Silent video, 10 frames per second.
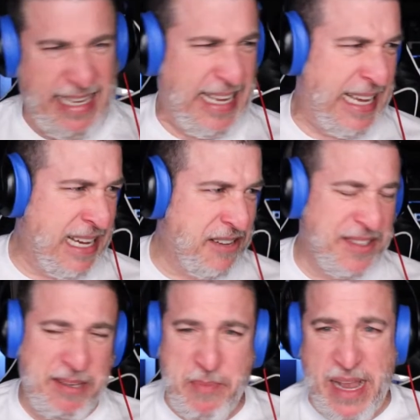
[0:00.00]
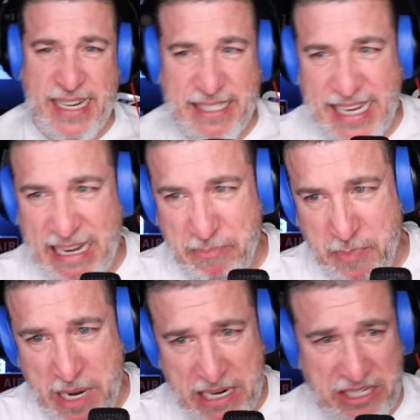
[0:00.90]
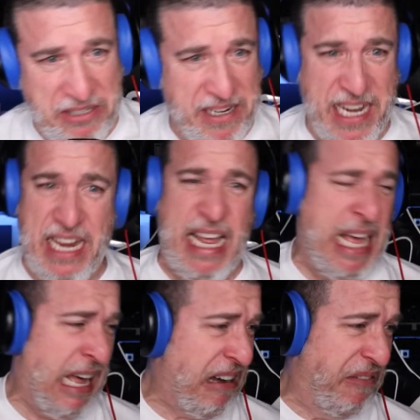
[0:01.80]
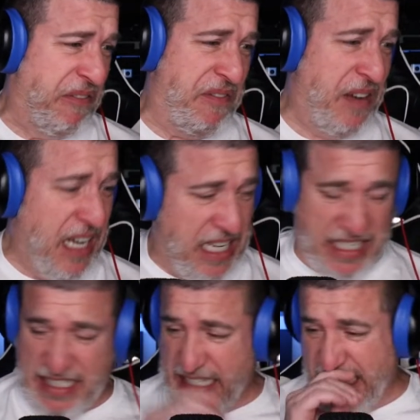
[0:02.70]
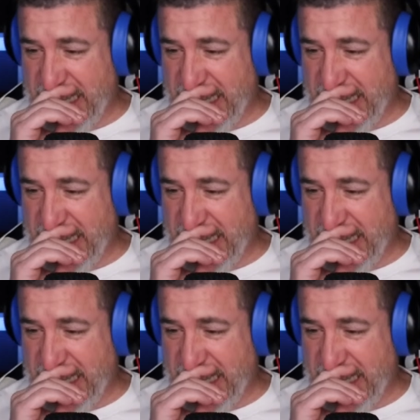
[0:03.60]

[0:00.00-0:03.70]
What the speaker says: Oh, this box got a puncture in it. Oh, fuck.